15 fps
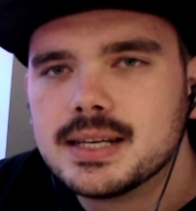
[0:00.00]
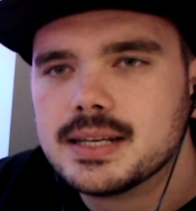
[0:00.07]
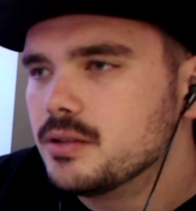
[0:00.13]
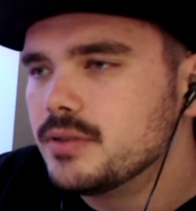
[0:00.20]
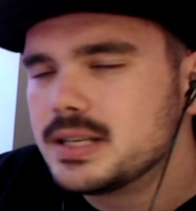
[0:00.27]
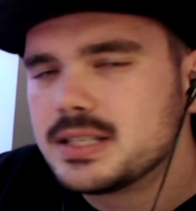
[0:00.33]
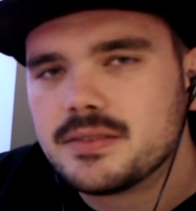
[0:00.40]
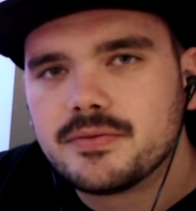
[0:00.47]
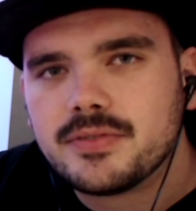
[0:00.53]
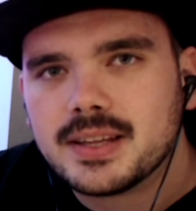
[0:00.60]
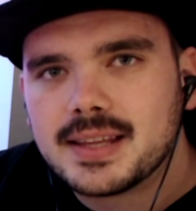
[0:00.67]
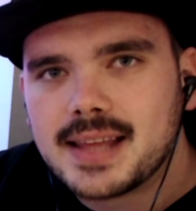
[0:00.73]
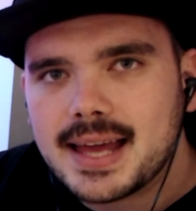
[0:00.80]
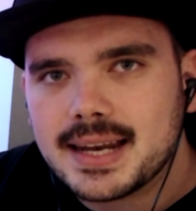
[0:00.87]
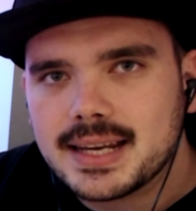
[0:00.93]
The reason
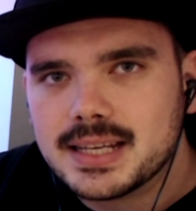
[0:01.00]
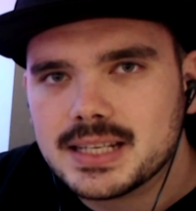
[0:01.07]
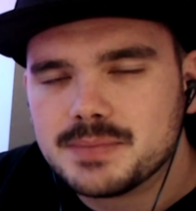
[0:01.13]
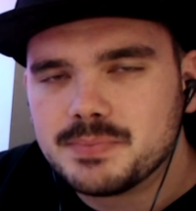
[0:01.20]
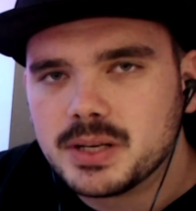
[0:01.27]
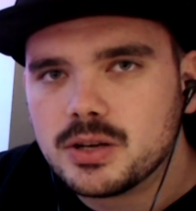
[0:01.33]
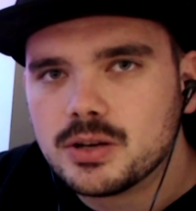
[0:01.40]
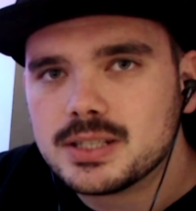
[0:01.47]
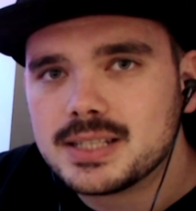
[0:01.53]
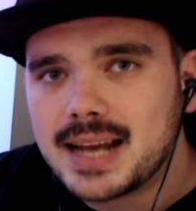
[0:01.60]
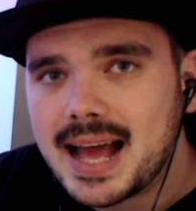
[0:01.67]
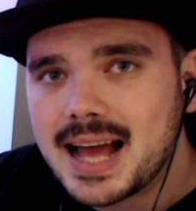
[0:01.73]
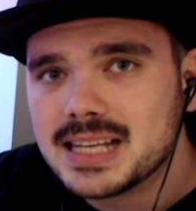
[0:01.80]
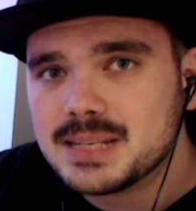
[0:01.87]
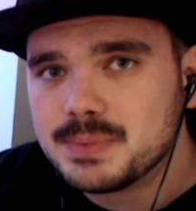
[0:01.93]
for that is because it
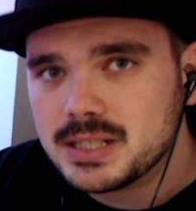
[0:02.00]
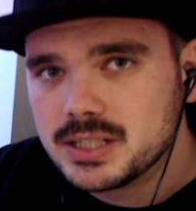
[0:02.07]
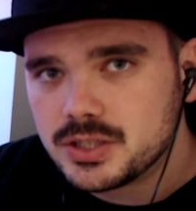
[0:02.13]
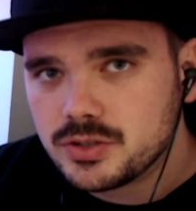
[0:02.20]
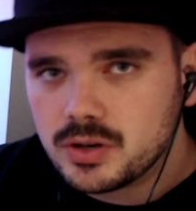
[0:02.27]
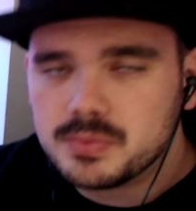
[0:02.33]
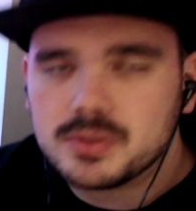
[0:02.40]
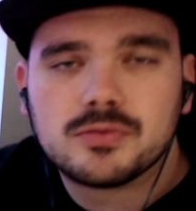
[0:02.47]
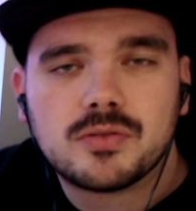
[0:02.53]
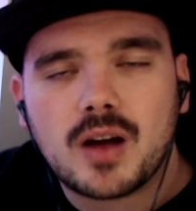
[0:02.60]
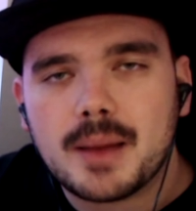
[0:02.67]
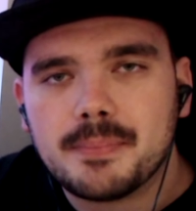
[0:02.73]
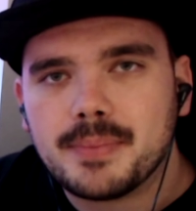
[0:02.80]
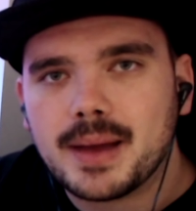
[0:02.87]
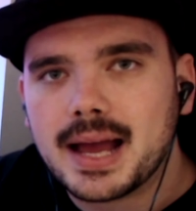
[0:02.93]
has been stripped
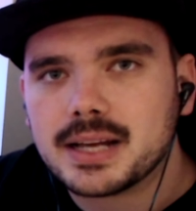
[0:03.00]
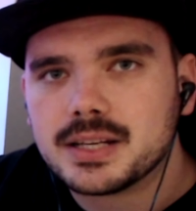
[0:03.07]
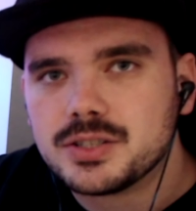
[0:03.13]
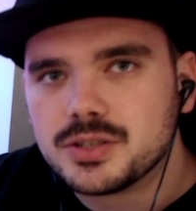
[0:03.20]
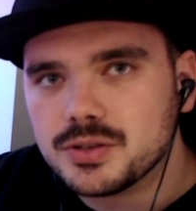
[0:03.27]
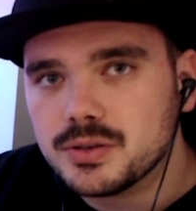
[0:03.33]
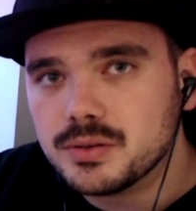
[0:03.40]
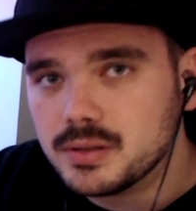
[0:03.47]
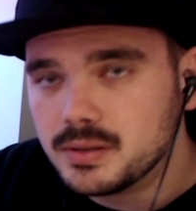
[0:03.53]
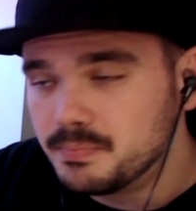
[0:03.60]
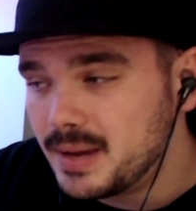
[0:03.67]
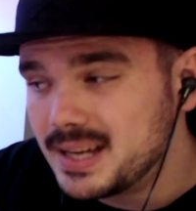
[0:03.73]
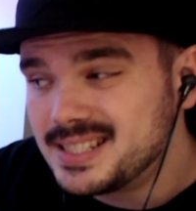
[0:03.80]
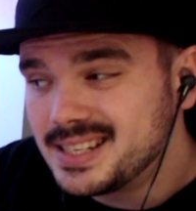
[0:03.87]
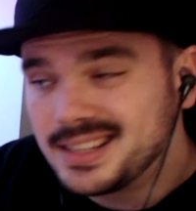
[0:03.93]
right back to
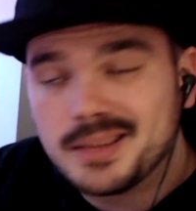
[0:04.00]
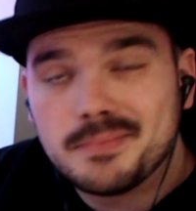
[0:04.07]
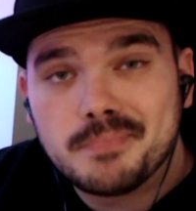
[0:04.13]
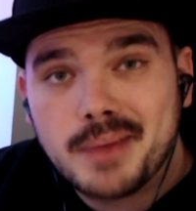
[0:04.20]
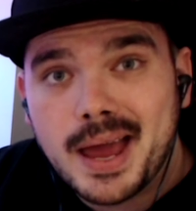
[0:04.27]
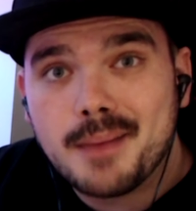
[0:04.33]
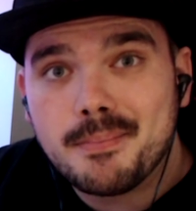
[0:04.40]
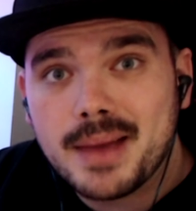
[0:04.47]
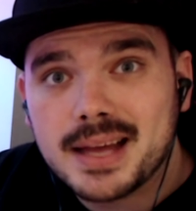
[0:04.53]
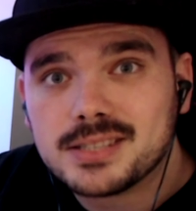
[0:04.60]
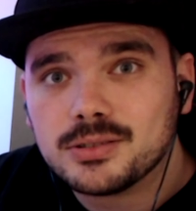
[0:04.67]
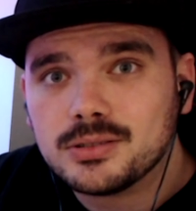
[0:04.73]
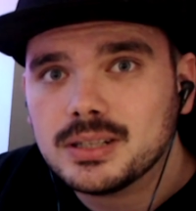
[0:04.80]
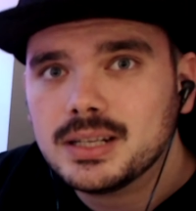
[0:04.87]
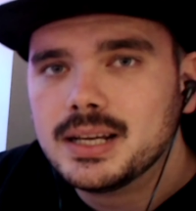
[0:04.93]
basically bare
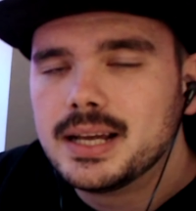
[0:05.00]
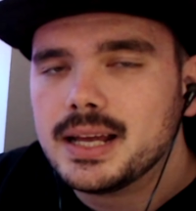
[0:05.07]
metal,